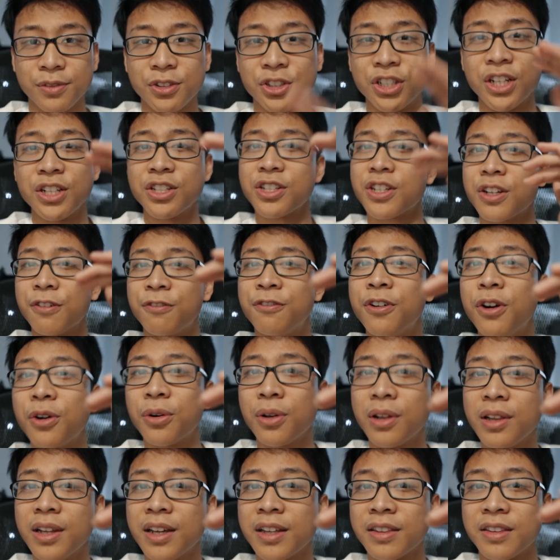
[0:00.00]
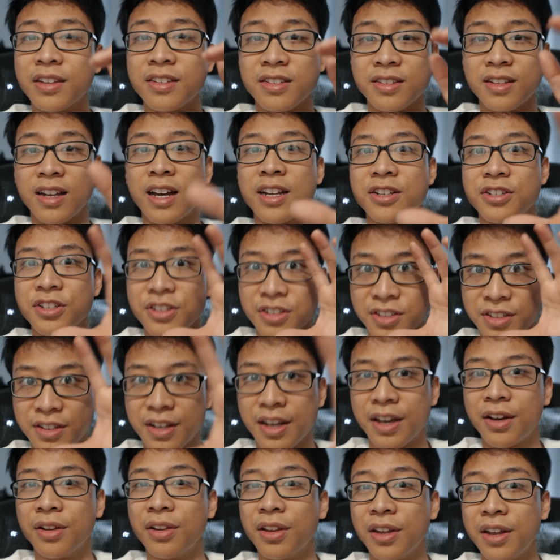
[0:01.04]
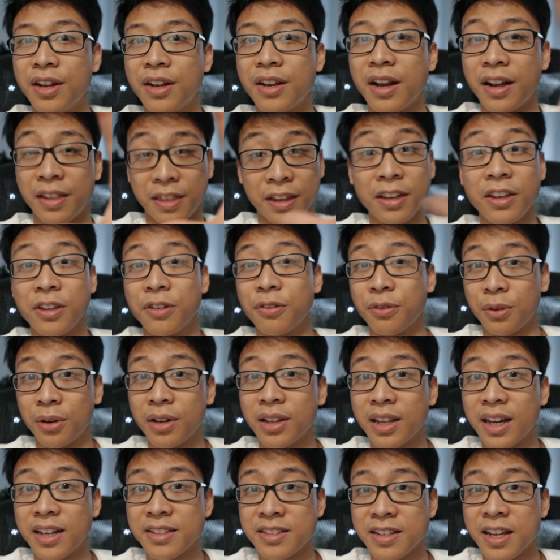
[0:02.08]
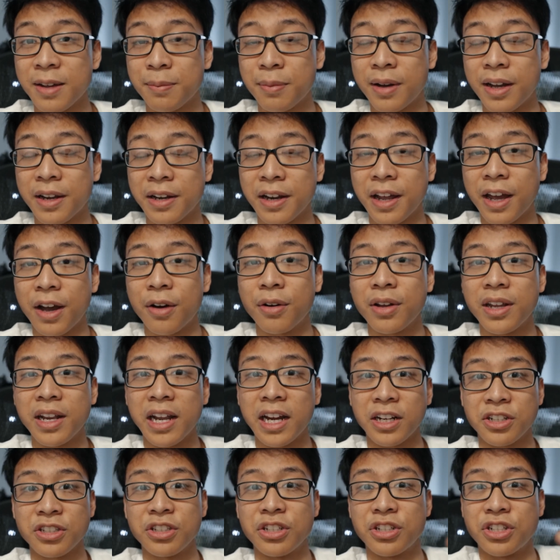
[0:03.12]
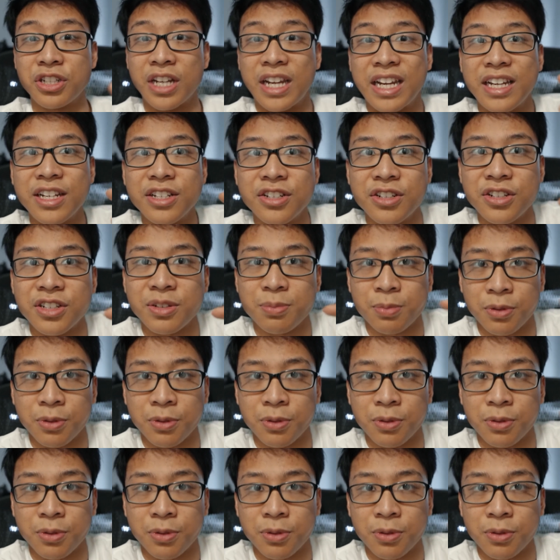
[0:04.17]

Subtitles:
Changing a focal length does not just scale in. I think you've realized that by now. It actually changes